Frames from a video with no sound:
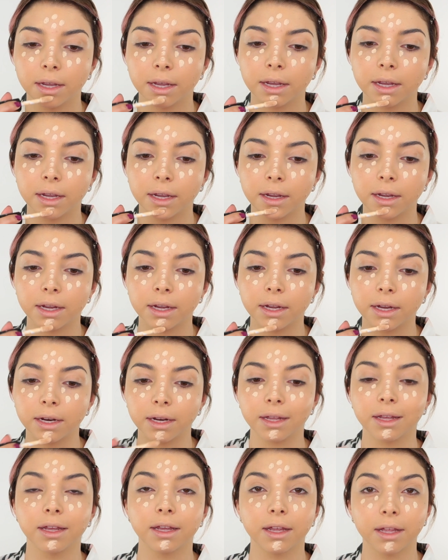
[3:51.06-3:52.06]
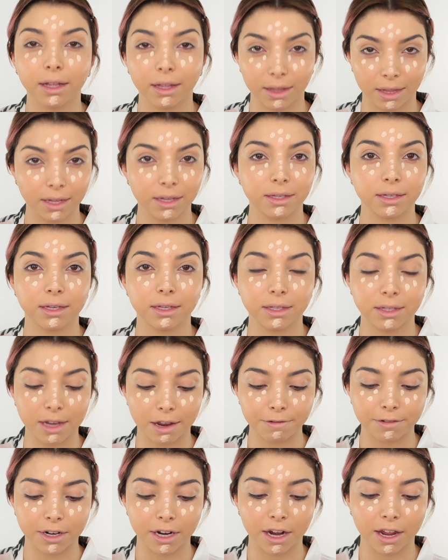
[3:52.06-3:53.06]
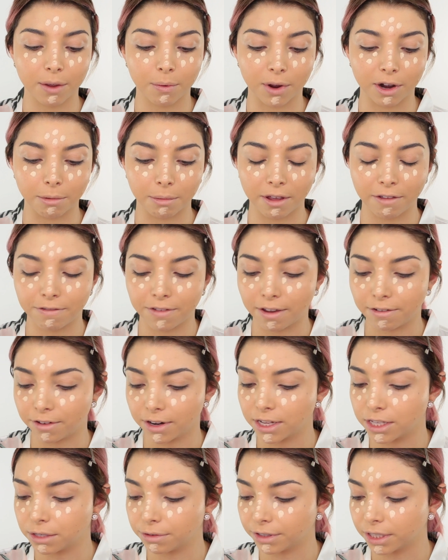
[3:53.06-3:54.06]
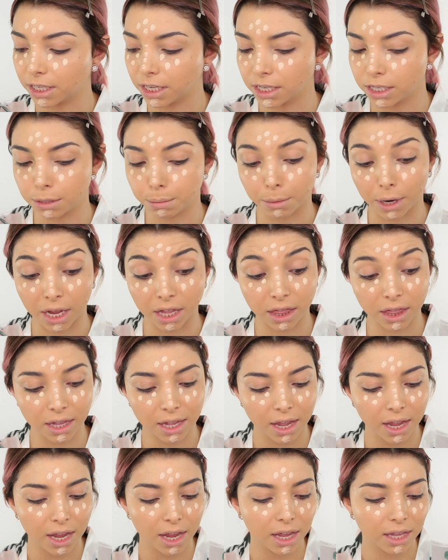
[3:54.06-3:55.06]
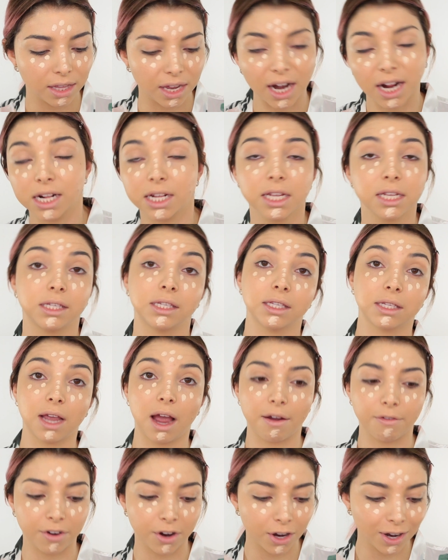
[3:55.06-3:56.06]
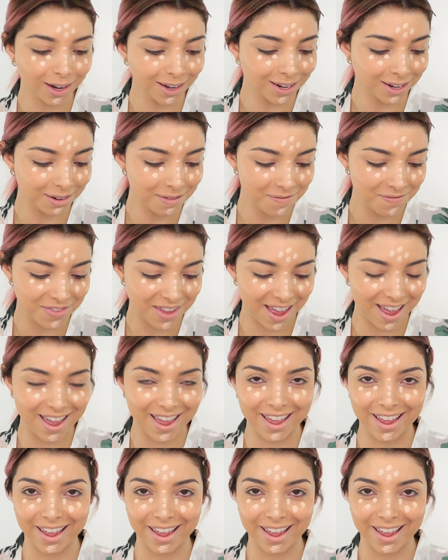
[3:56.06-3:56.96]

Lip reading: And this is definitely one of my favorites for this month that I discovered. And